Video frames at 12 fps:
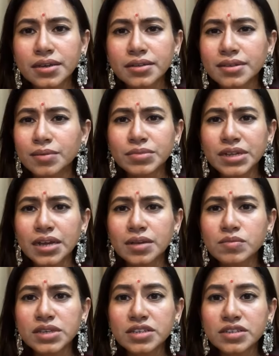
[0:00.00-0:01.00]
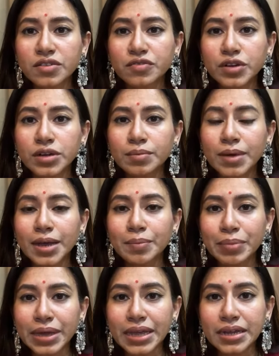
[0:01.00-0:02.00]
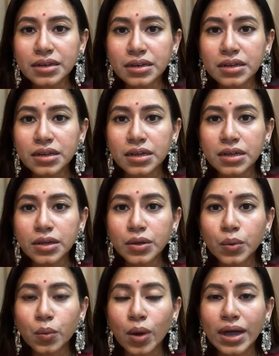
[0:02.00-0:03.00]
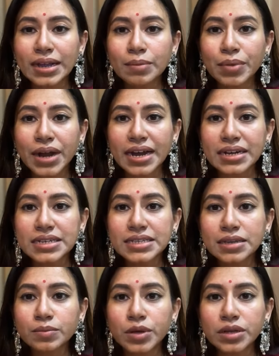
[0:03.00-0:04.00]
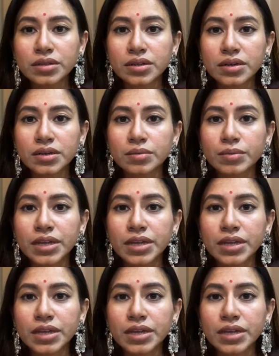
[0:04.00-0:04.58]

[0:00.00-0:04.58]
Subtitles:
sometimes I suffer by pain while practicing Bharatanatyam.